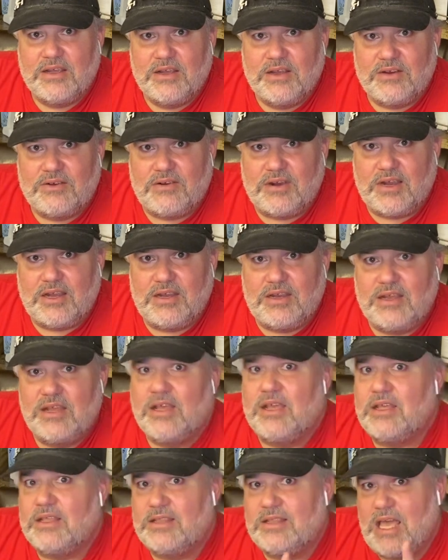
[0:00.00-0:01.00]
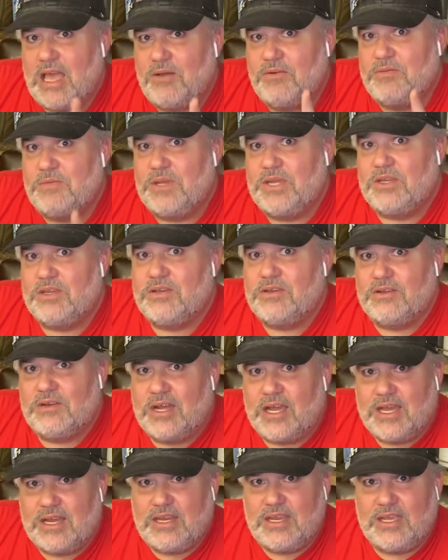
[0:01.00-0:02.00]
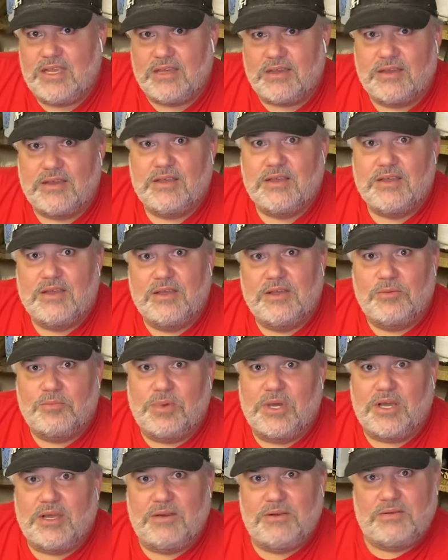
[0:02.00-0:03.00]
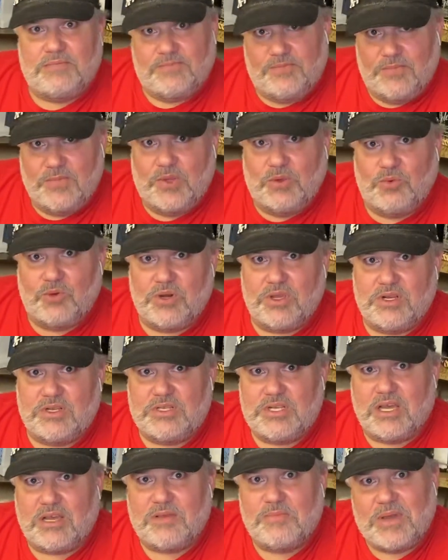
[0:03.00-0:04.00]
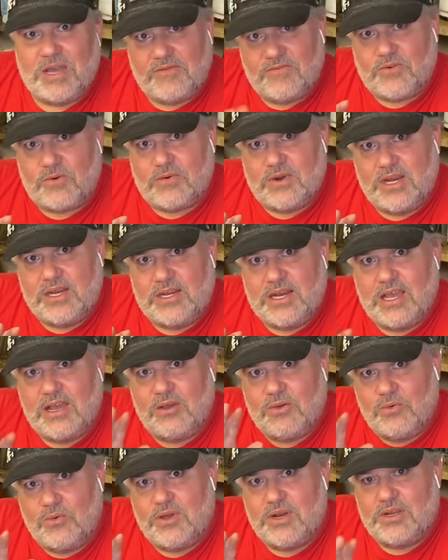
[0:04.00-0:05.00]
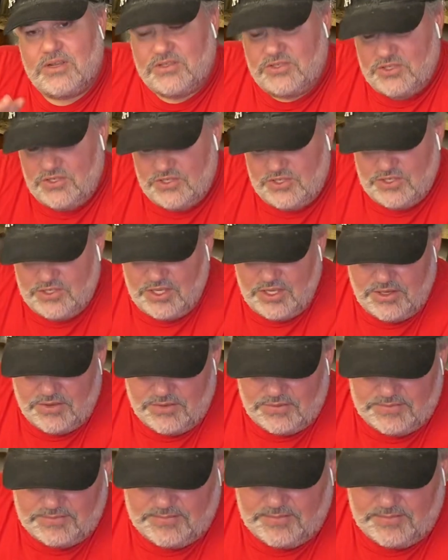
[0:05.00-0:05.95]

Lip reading: right? That would be a good idea. But we're going to talk about for right now what else you should do.